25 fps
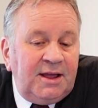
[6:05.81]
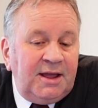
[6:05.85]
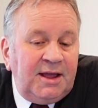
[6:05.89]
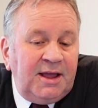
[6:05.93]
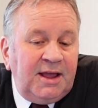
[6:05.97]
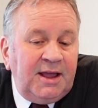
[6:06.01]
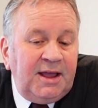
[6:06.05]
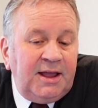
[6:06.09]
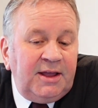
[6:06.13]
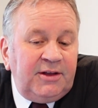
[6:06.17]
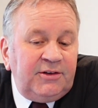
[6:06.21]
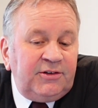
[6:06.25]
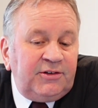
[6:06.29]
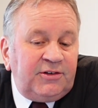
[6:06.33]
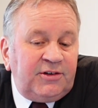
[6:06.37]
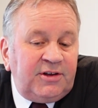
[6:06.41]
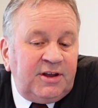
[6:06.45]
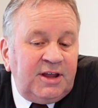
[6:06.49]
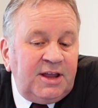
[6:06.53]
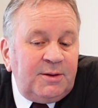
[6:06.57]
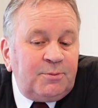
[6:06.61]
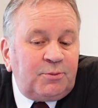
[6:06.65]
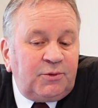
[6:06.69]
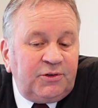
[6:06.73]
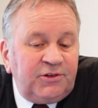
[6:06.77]
as
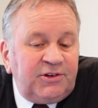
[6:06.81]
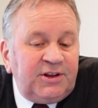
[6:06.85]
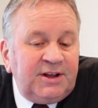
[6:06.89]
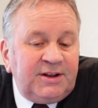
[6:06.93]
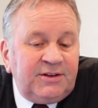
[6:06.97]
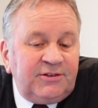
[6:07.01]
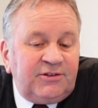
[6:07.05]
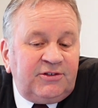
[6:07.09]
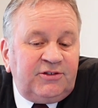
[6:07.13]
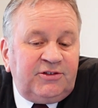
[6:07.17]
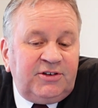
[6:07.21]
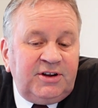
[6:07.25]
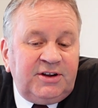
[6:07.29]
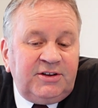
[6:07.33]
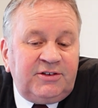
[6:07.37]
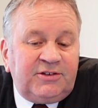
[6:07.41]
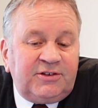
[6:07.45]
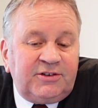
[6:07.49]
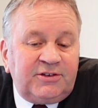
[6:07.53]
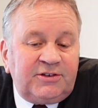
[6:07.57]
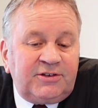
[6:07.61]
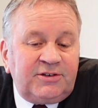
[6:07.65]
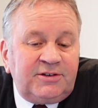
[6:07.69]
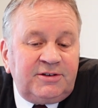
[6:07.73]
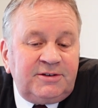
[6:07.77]
he presents
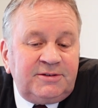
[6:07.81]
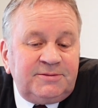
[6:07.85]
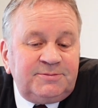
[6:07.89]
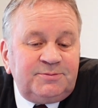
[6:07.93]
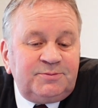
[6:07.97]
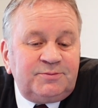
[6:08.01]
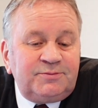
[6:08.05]
Jesus,